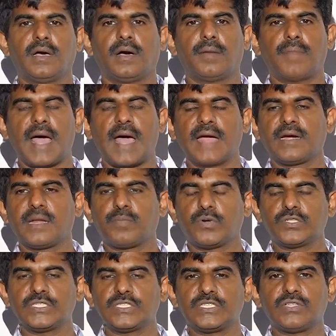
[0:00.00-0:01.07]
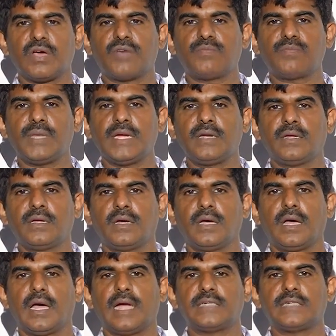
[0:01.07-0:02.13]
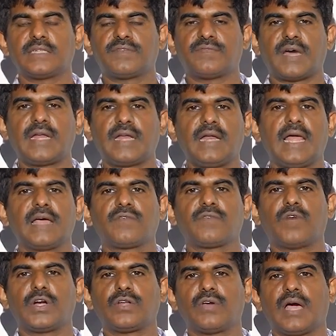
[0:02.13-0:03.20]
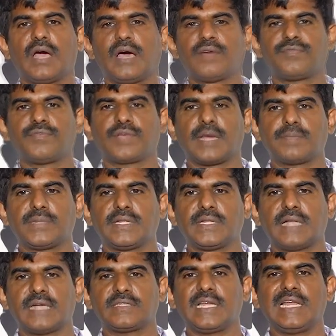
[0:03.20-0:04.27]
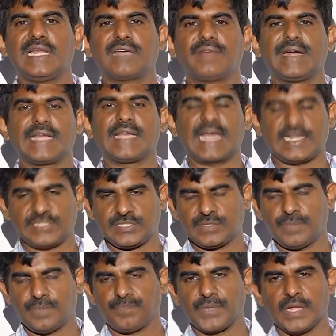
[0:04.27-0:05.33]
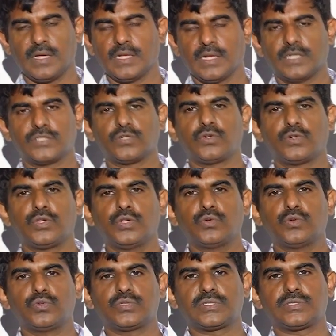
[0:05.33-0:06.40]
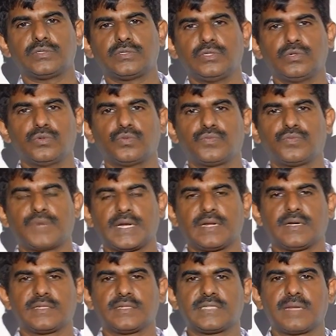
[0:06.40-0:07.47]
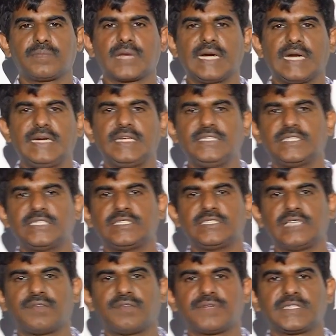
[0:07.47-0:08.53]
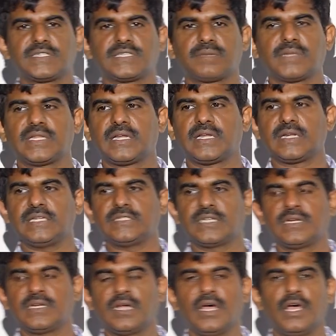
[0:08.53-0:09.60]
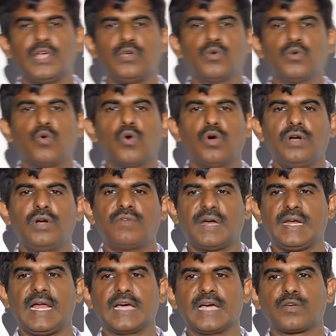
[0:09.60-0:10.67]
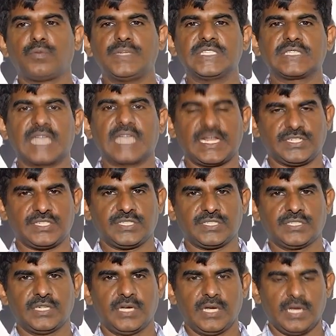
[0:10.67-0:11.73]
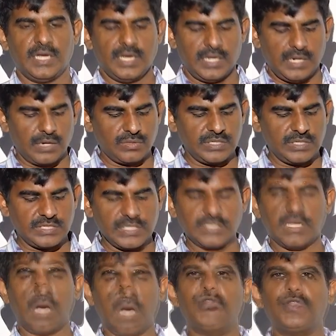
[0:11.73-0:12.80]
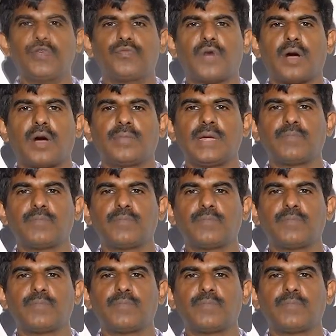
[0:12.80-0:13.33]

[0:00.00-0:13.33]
bank deposits you have made, and some 1 lakh what you have kept as a liquid cash. So you for some contingency or for some other reason, you hold 1 lakh rupees cash. Now this is how you formed a